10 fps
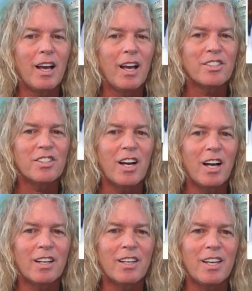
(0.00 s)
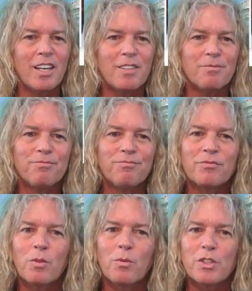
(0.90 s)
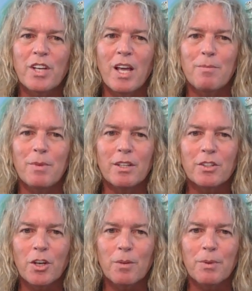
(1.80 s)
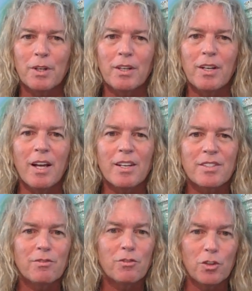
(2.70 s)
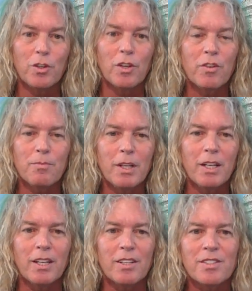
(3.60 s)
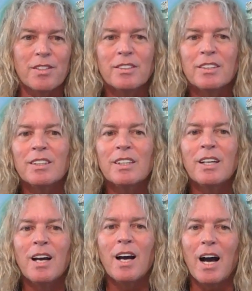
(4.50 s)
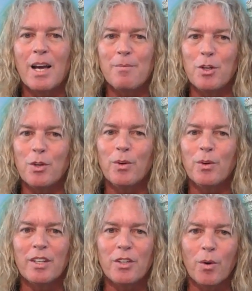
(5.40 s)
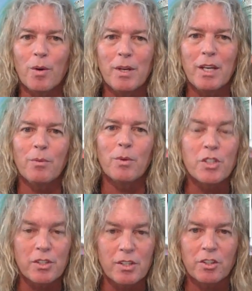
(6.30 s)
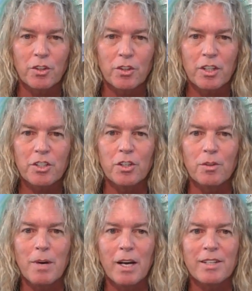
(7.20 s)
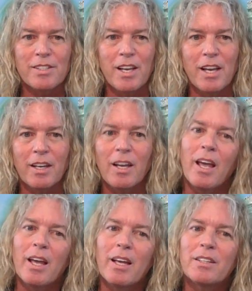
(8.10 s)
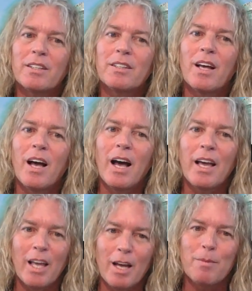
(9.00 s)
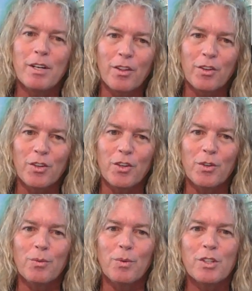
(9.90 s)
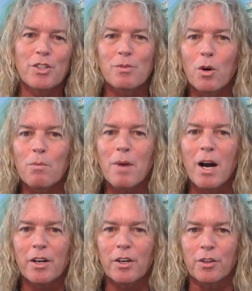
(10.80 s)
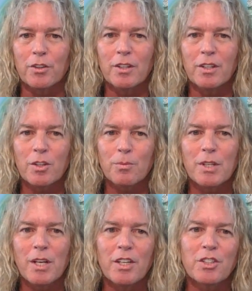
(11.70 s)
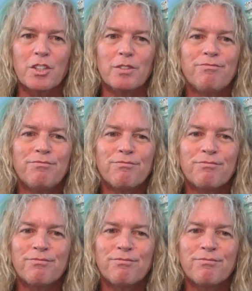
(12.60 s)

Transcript: Lak' Ech which can be interpreted as two different meanings. I am you and you are me, which is the traditional Maya saying, and I am another you, which is a more modern interpretation.